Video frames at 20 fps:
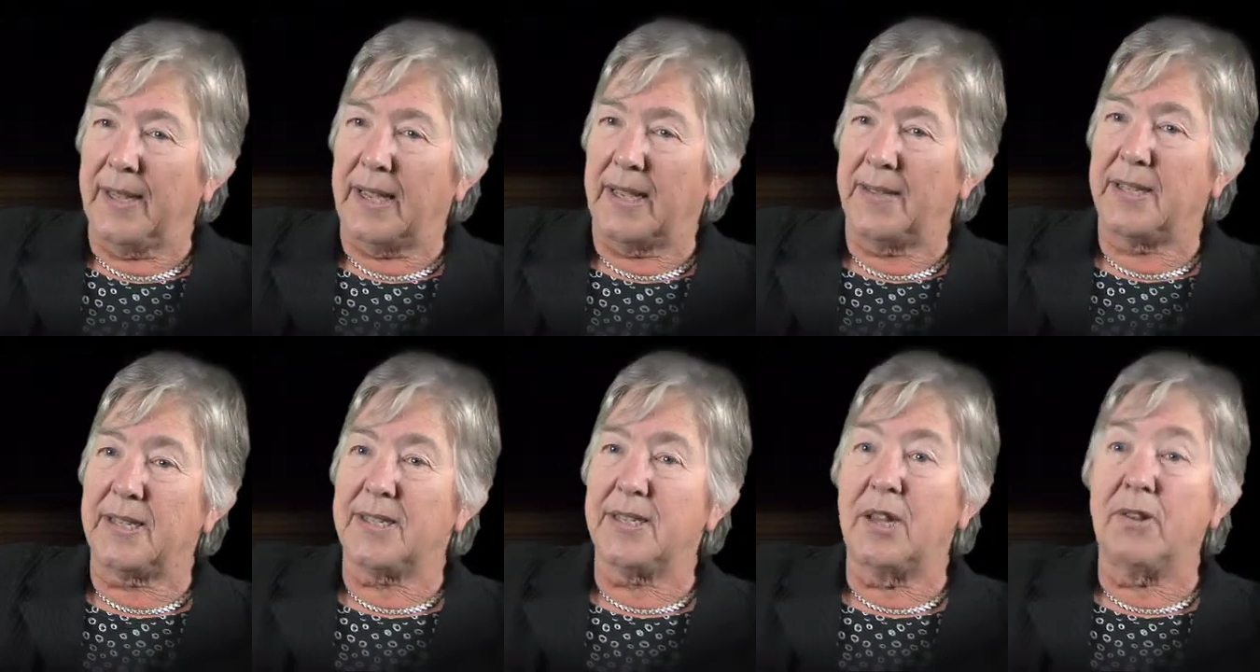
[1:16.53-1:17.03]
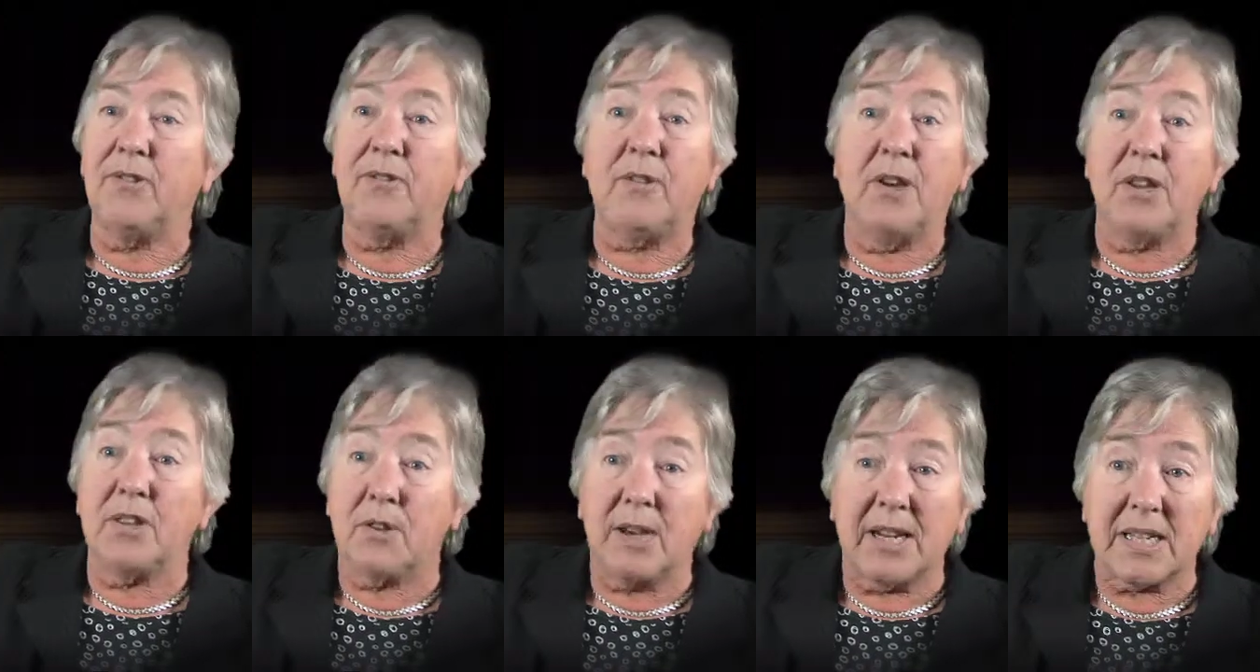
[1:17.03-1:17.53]
And there's no
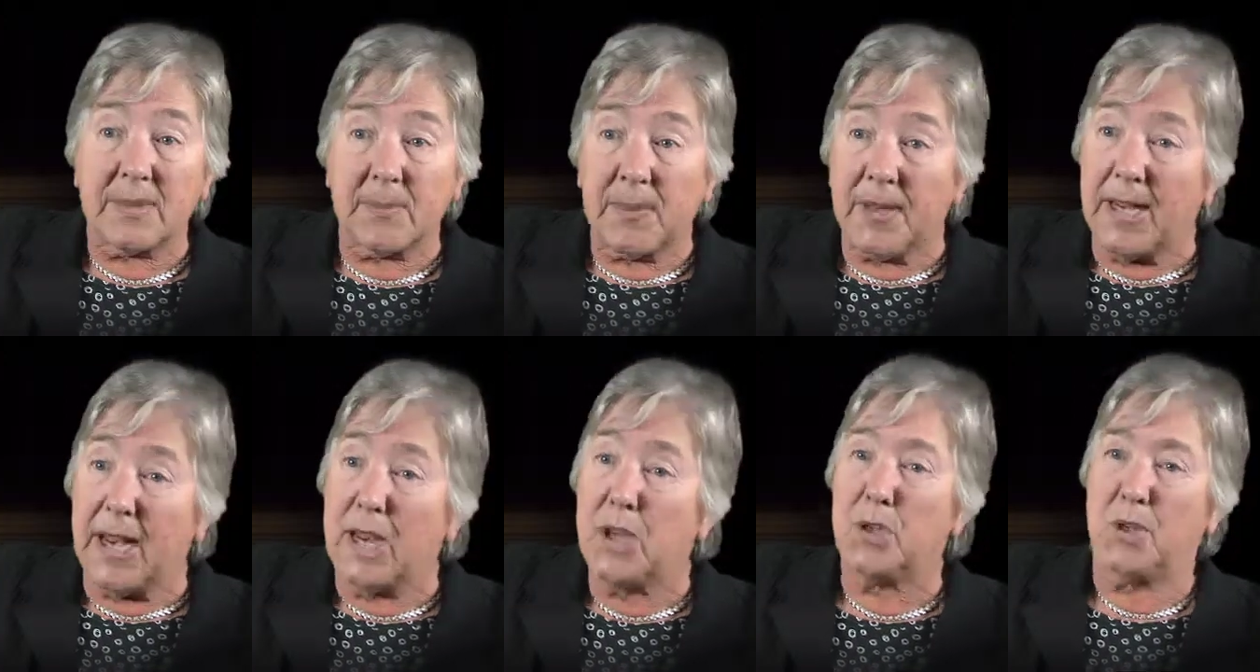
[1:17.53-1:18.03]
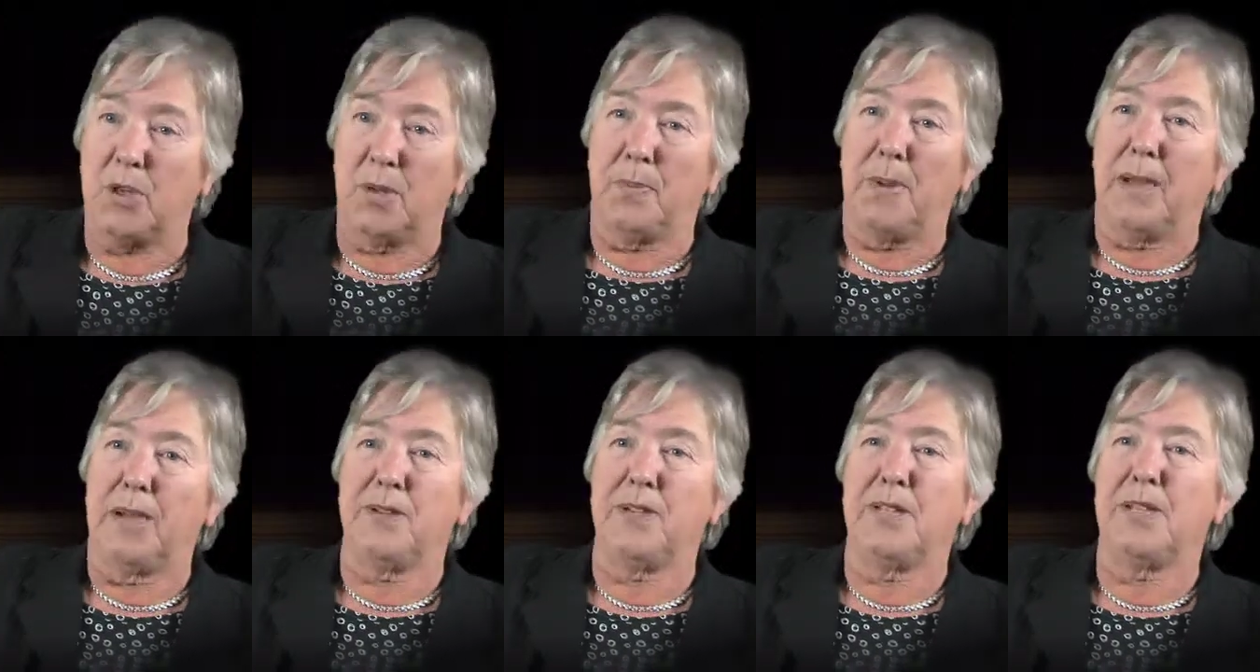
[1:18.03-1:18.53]
further explanation
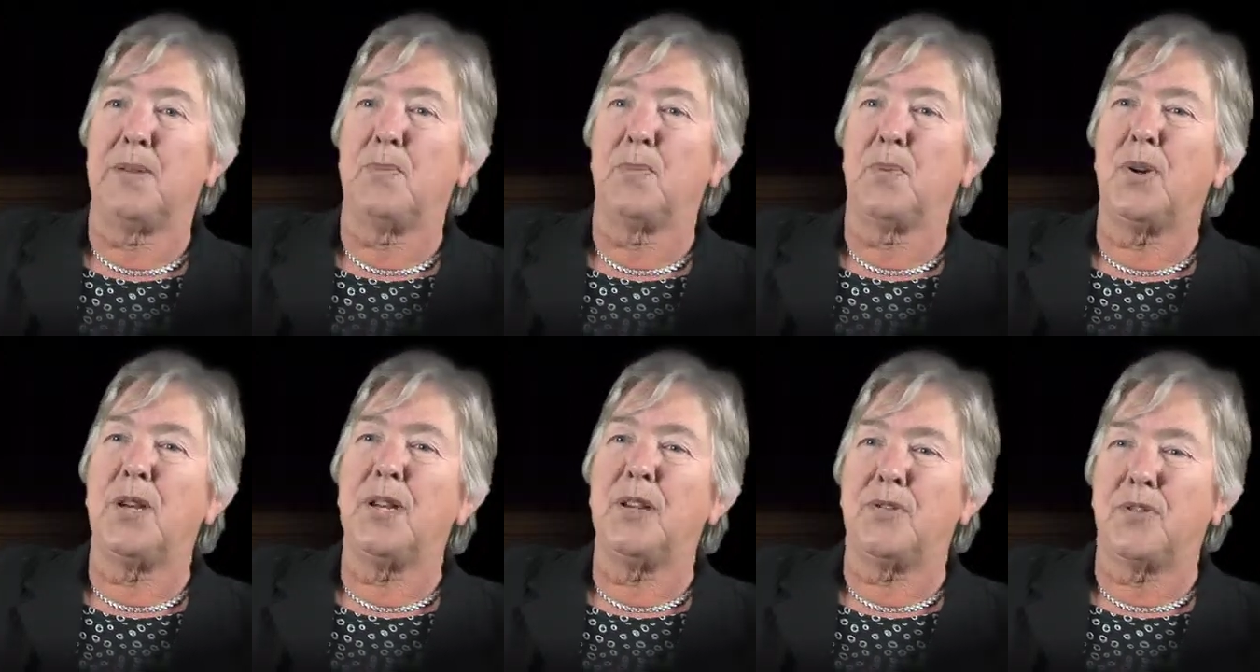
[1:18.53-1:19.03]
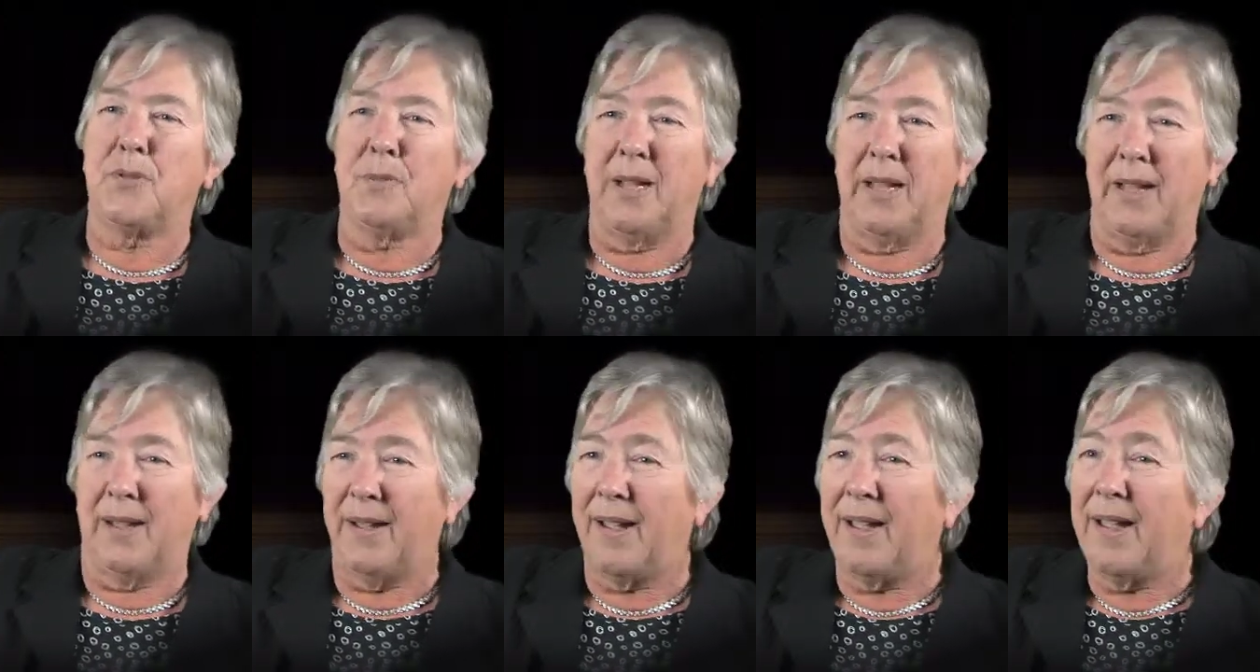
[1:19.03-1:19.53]
about it in print from
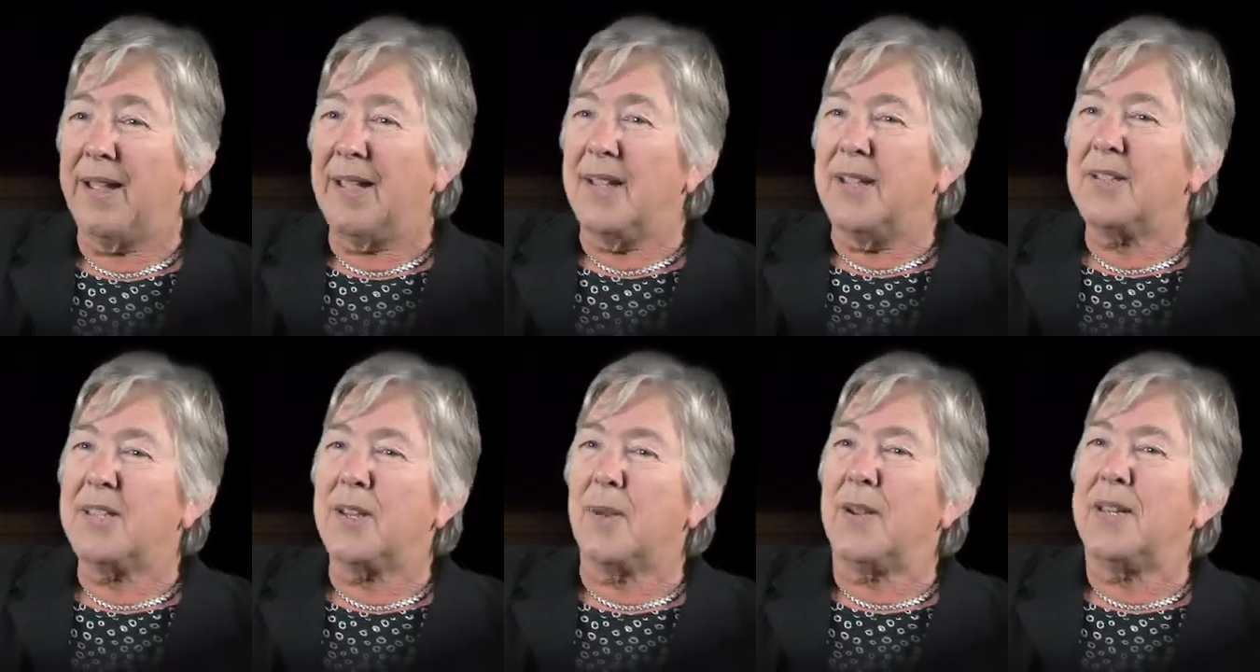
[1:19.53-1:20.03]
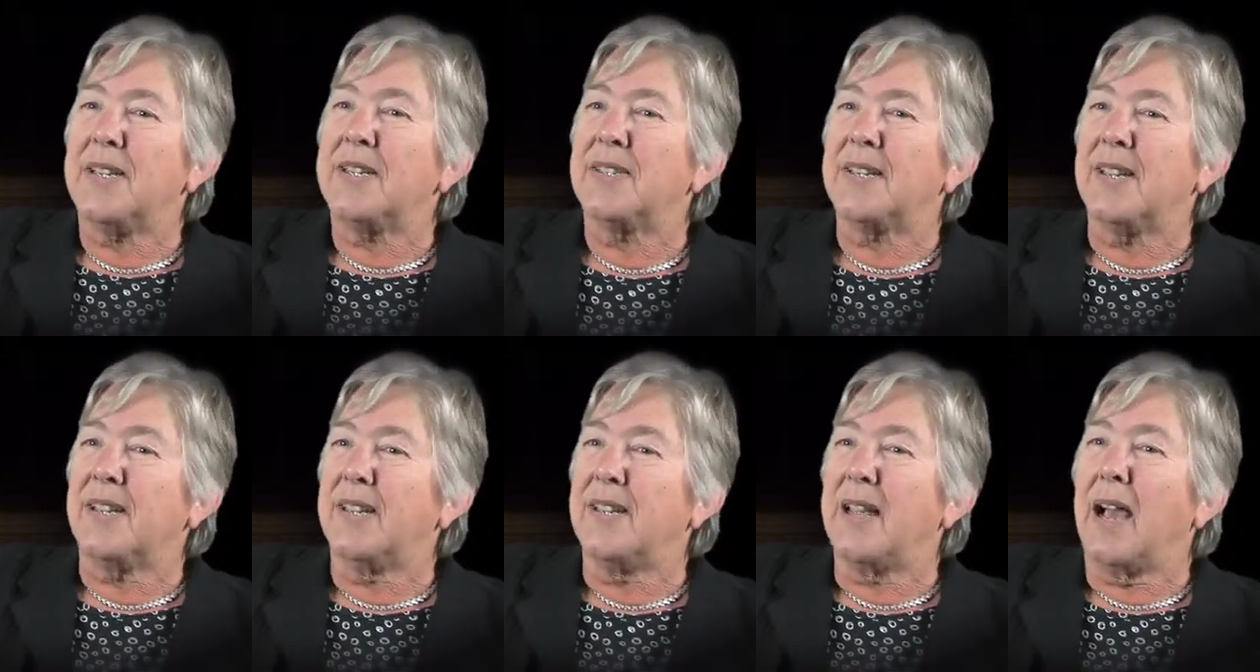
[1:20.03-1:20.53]
her, so
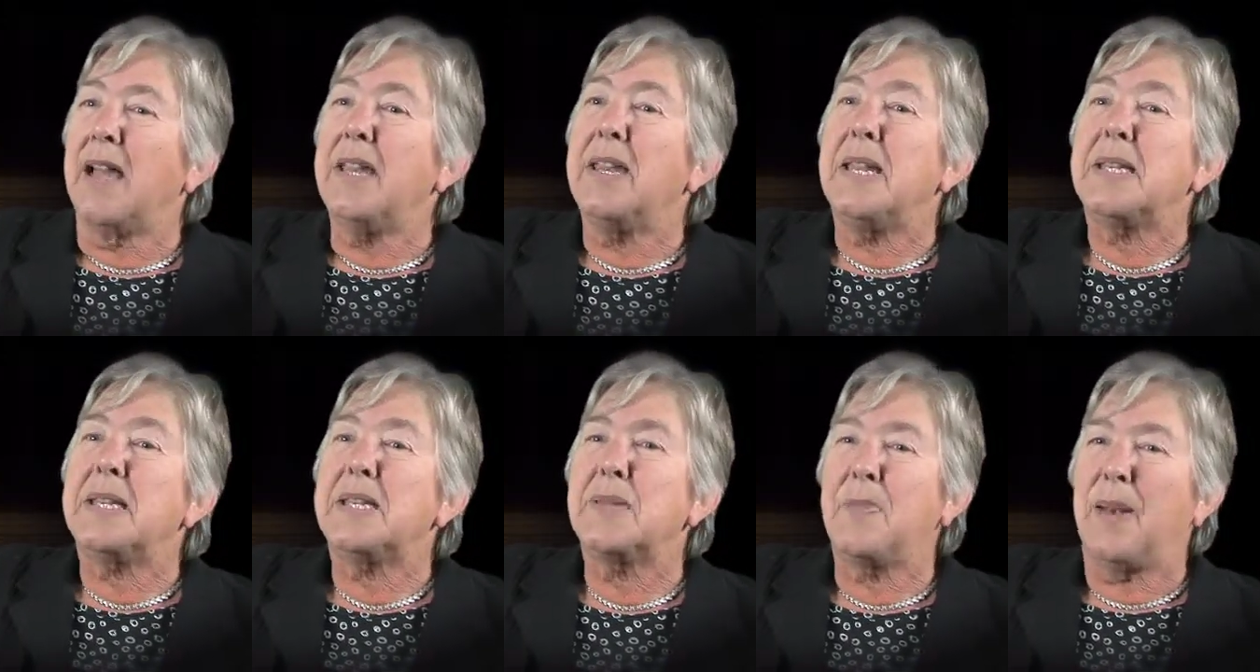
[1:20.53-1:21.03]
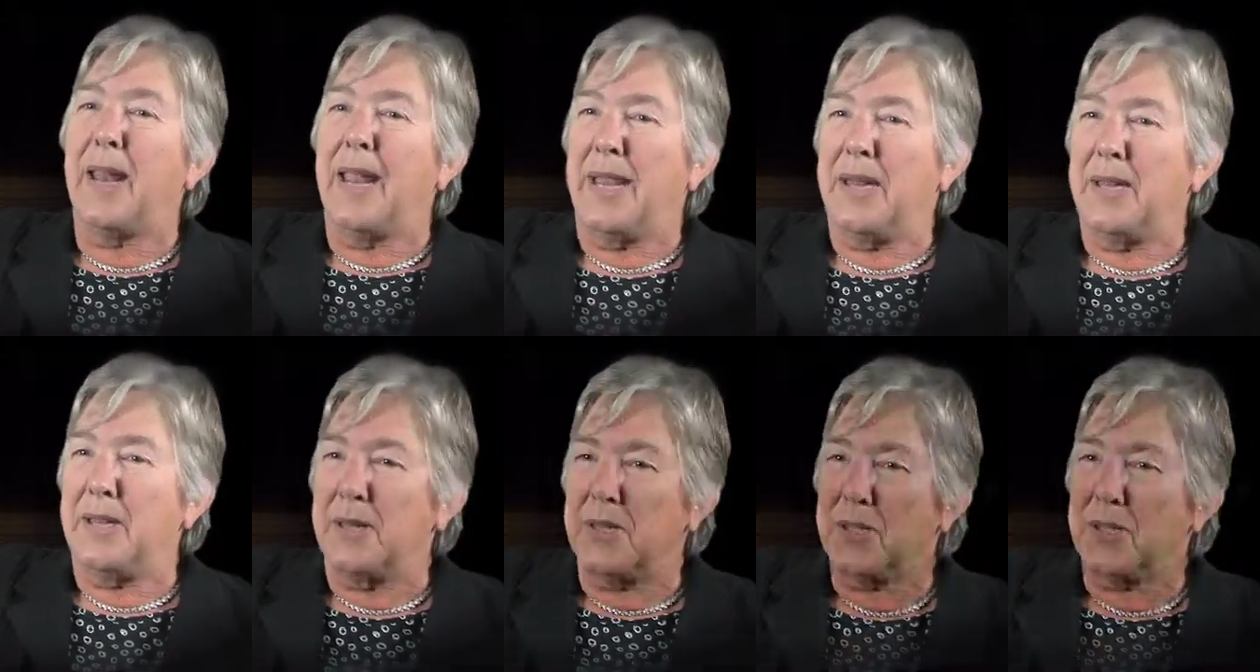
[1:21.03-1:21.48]
it's an unexplained